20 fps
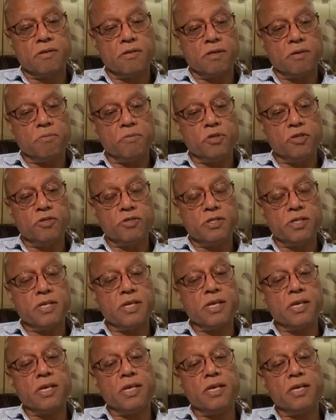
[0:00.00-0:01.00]
I'm using
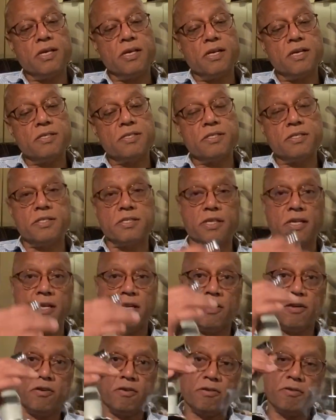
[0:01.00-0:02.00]
a
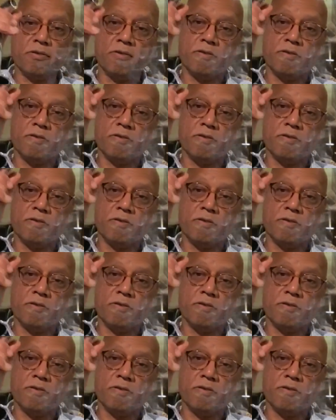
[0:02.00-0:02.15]
Siglo